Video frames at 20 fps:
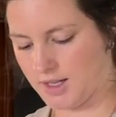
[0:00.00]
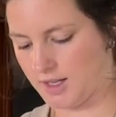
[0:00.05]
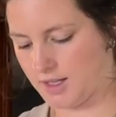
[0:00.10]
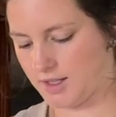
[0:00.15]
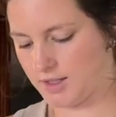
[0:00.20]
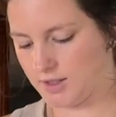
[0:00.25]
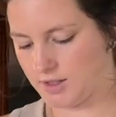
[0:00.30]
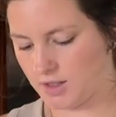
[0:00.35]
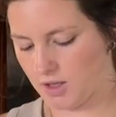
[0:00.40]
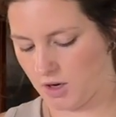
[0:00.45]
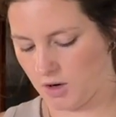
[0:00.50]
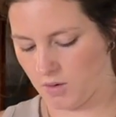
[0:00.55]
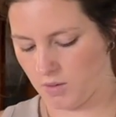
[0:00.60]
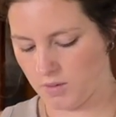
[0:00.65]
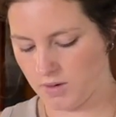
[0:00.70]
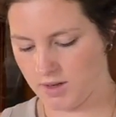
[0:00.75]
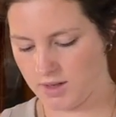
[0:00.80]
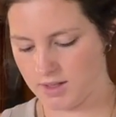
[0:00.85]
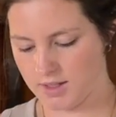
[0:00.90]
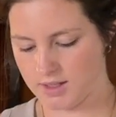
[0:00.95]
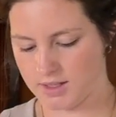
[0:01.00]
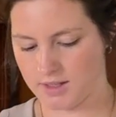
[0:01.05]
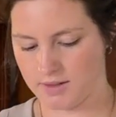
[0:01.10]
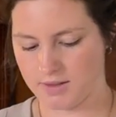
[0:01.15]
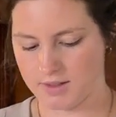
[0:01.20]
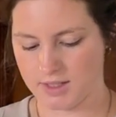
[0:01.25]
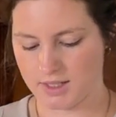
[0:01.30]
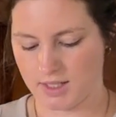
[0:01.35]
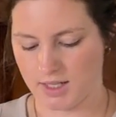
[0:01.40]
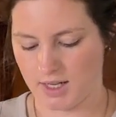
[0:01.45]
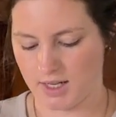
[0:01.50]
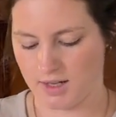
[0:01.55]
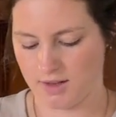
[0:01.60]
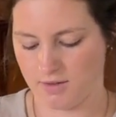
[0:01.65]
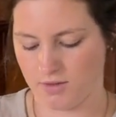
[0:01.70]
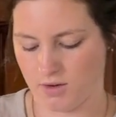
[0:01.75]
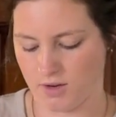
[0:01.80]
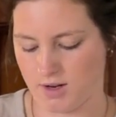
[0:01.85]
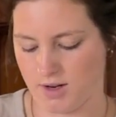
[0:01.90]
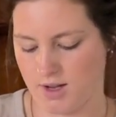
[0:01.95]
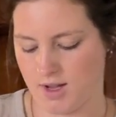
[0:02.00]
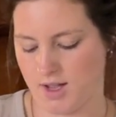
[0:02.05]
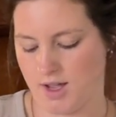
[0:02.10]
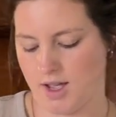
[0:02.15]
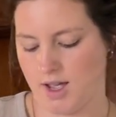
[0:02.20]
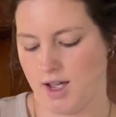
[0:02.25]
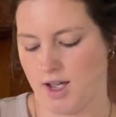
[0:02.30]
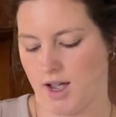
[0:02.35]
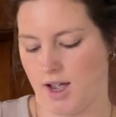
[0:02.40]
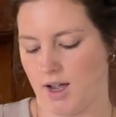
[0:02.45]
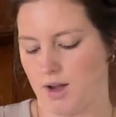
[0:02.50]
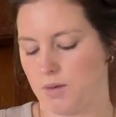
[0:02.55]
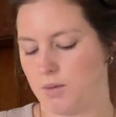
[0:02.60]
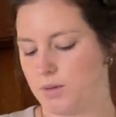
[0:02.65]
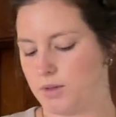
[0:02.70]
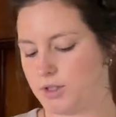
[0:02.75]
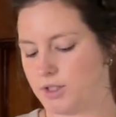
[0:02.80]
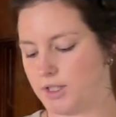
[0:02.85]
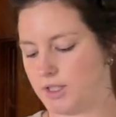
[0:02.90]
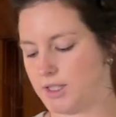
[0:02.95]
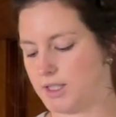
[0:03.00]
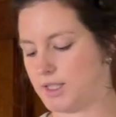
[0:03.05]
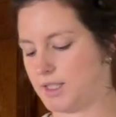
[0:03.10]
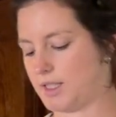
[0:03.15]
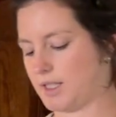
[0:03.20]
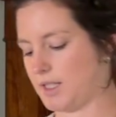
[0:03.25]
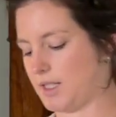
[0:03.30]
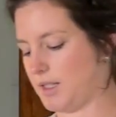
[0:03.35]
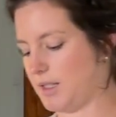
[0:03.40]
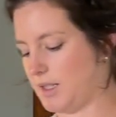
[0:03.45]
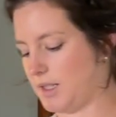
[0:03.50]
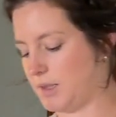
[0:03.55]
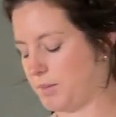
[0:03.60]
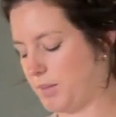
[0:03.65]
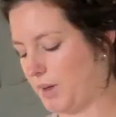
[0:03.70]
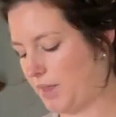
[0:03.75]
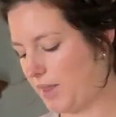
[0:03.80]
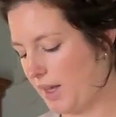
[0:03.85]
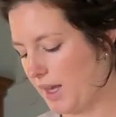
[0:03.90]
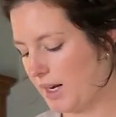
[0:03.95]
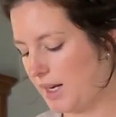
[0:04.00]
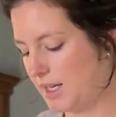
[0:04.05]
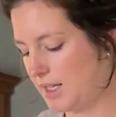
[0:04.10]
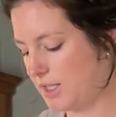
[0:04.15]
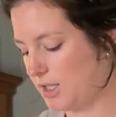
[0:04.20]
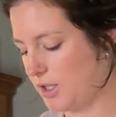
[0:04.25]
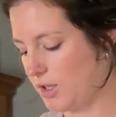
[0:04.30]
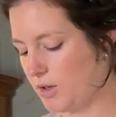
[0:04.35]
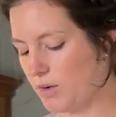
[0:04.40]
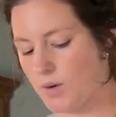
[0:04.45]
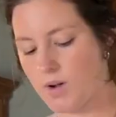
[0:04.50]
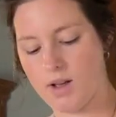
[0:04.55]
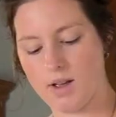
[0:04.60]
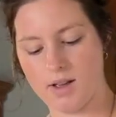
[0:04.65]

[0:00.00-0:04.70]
So I will just split that into